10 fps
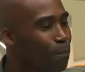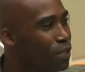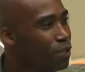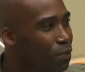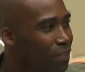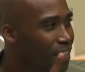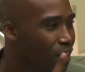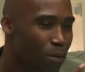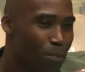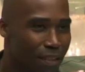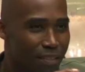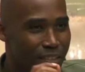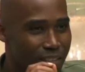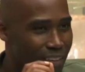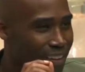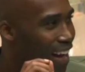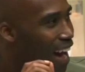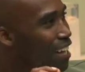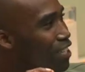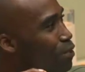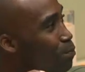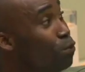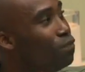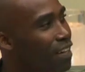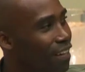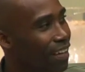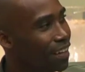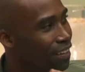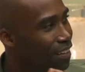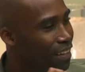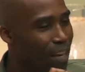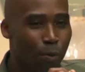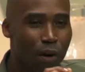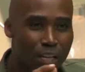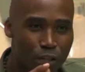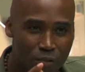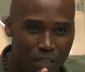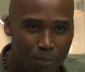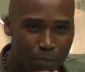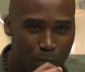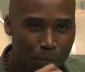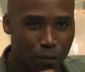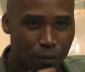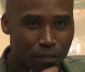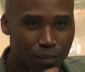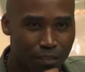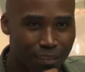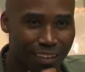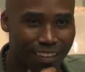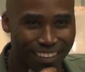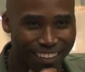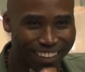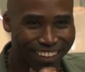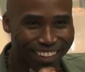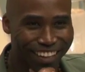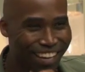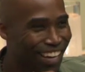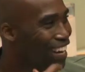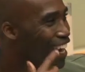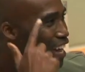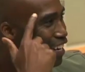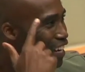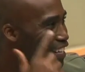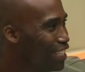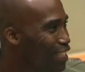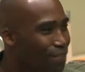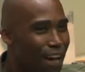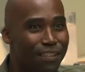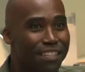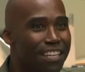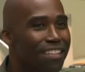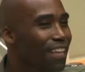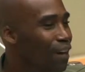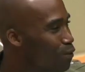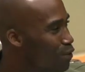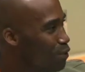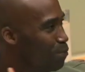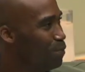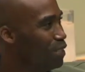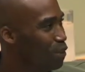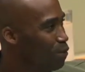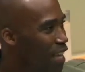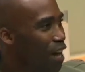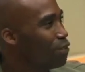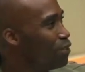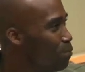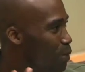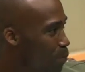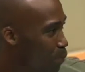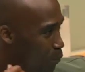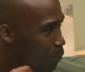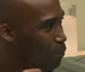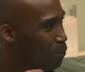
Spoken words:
But you know the kicker about this? I had just moved to LA, and I probably knew 10 people. And I had an idea of having thousands of people.